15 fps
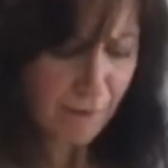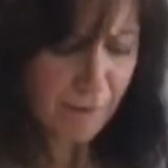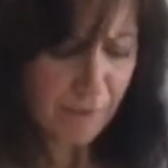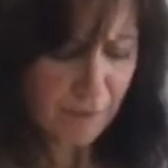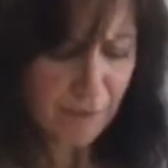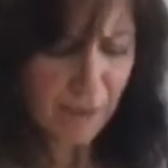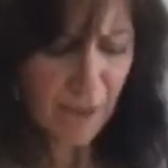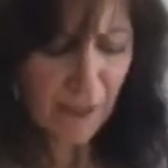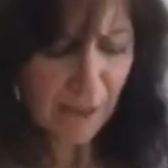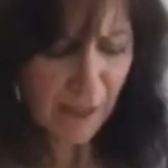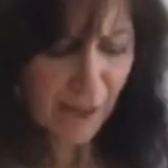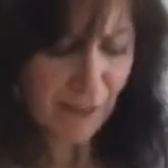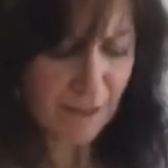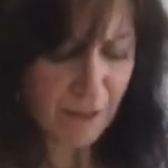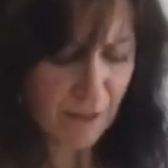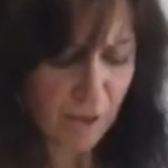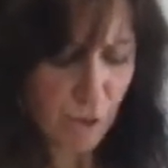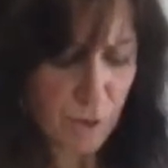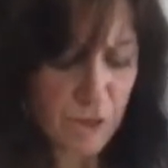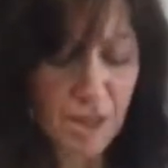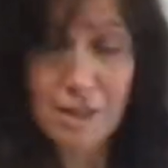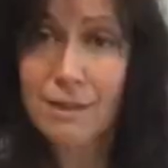sandcastle-ish.
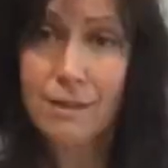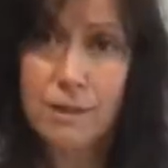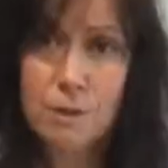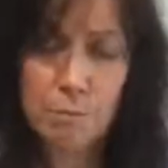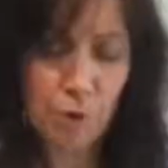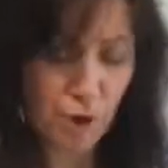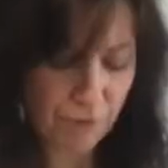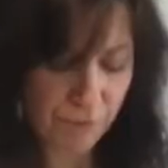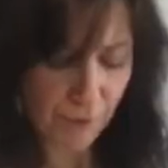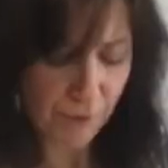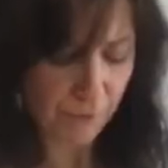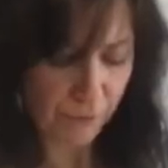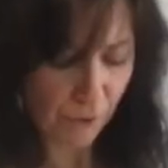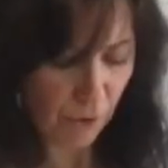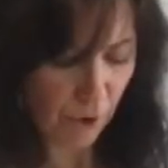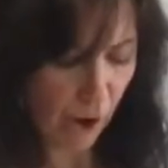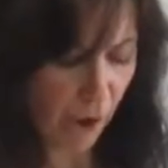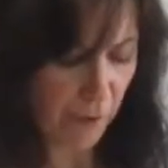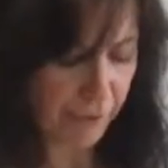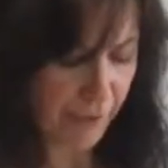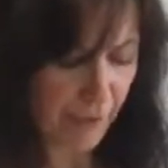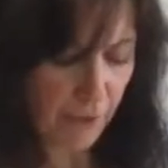See, this is perfect for
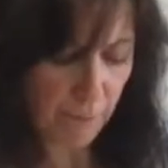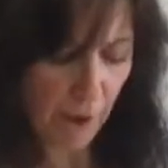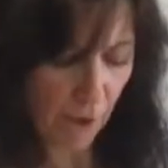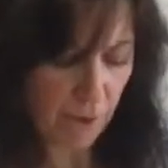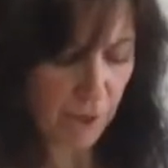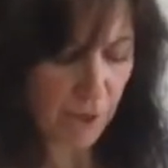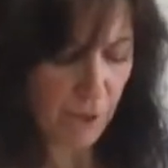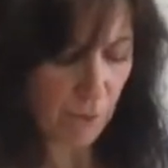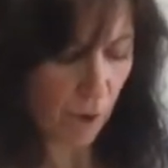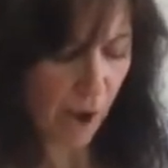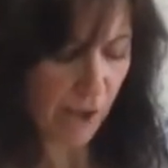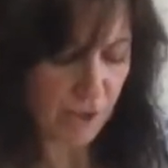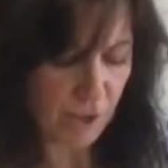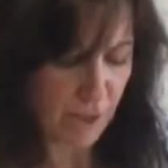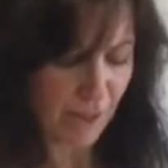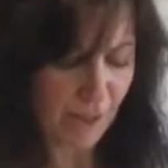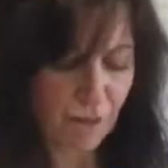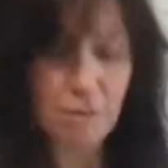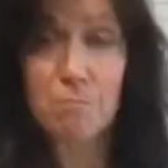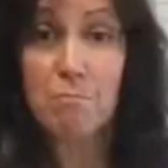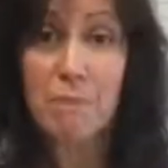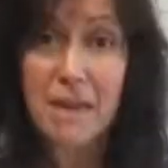thinking about Key West. Think of
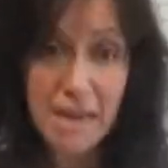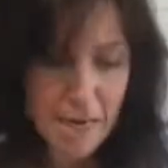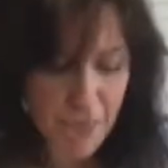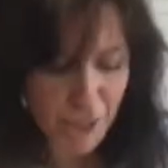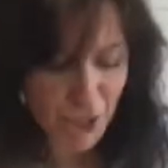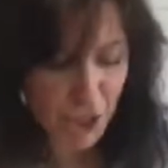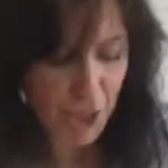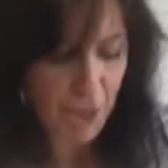the beach.